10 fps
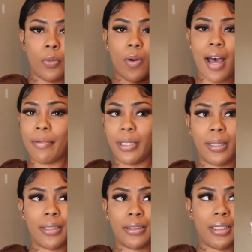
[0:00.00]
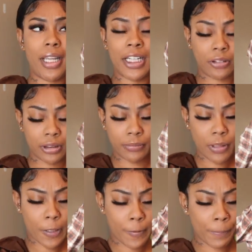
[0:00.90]
why i would get this in an extra
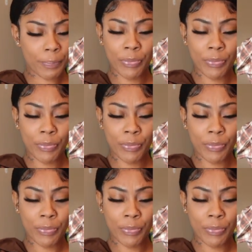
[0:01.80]
small